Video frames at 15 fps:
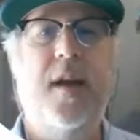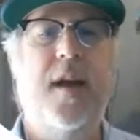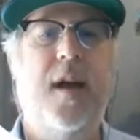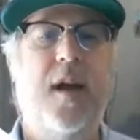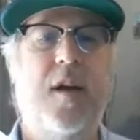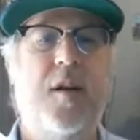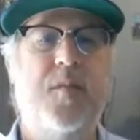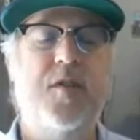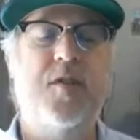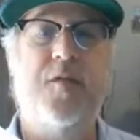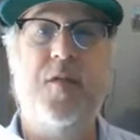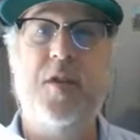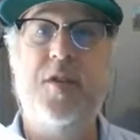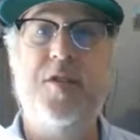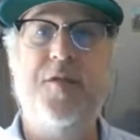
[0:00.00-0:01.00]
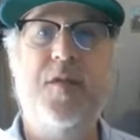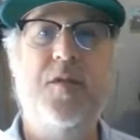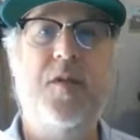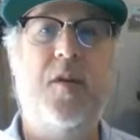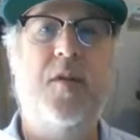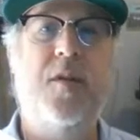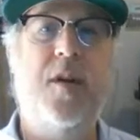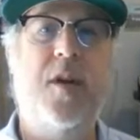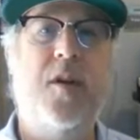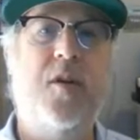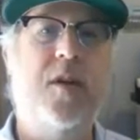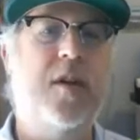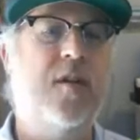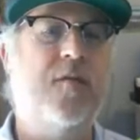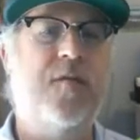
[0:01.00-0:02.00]
So for those of you who don't know,
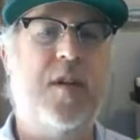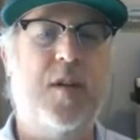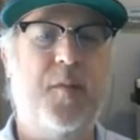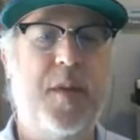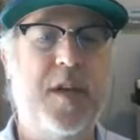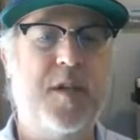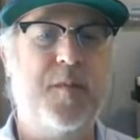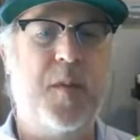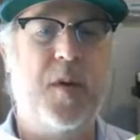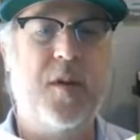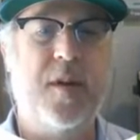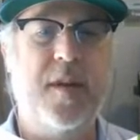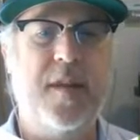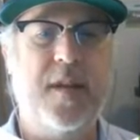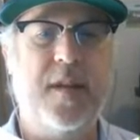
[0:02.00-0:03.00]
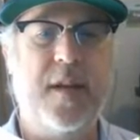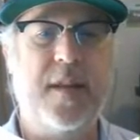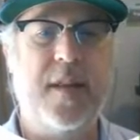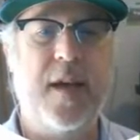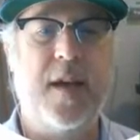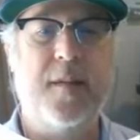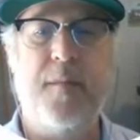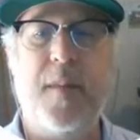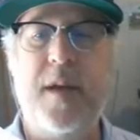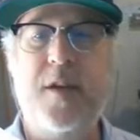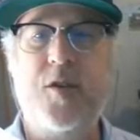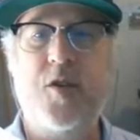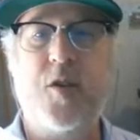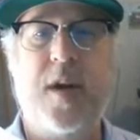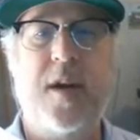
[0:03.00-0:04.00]
you don't follow baseball or anything like that, Mike
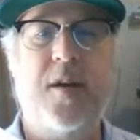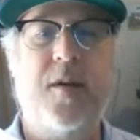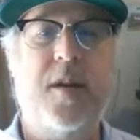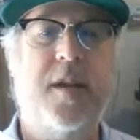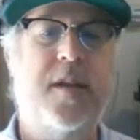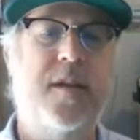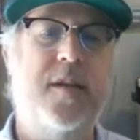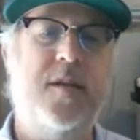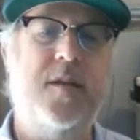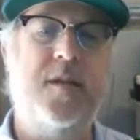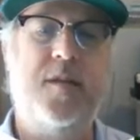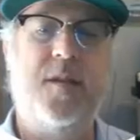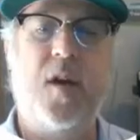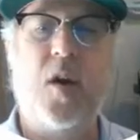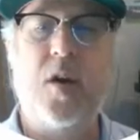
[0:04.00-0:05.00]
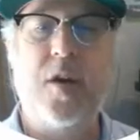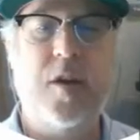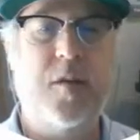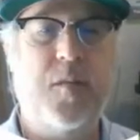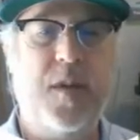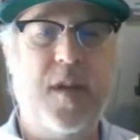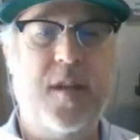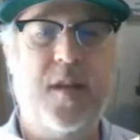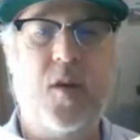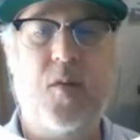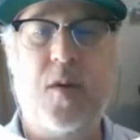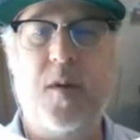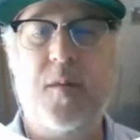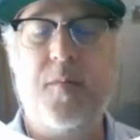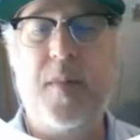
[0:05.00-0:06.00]
Trout is arguably the
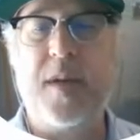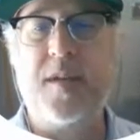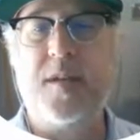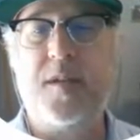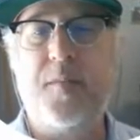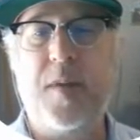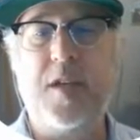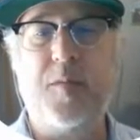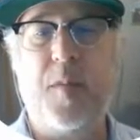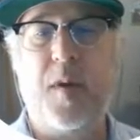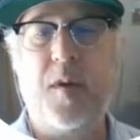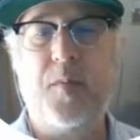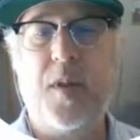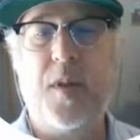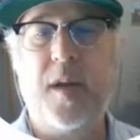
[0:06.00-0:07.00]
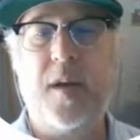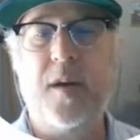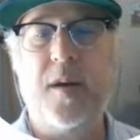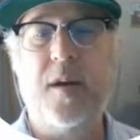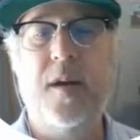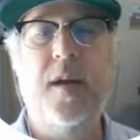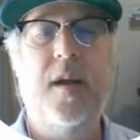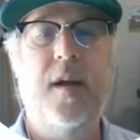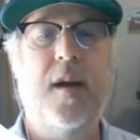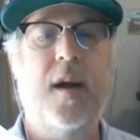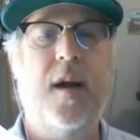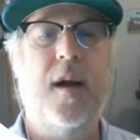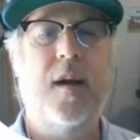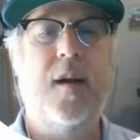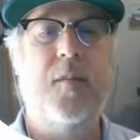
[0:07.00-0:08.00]
best baseball player,
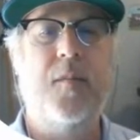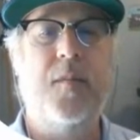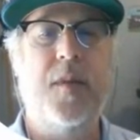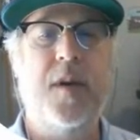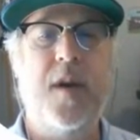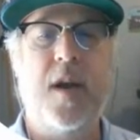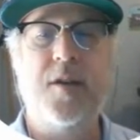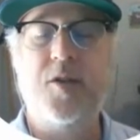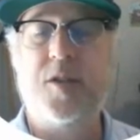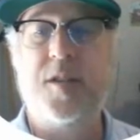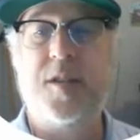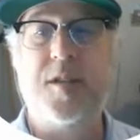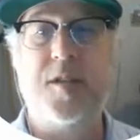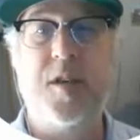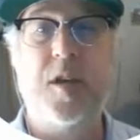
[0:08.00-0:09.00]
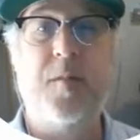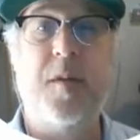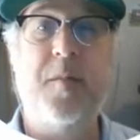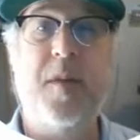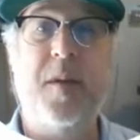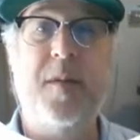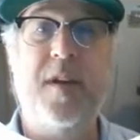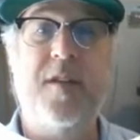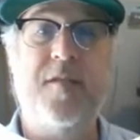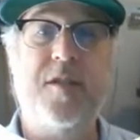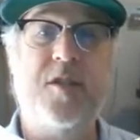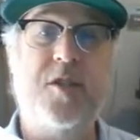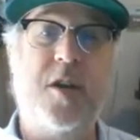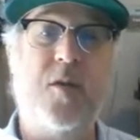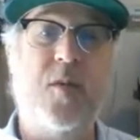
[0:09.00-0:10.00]
not just this year, but maybe of his
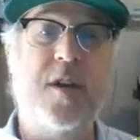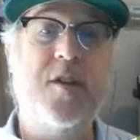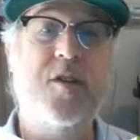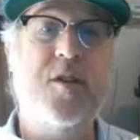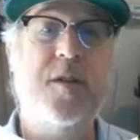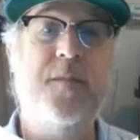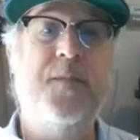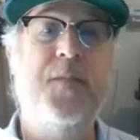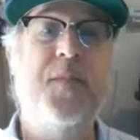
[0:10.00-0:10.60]
generation.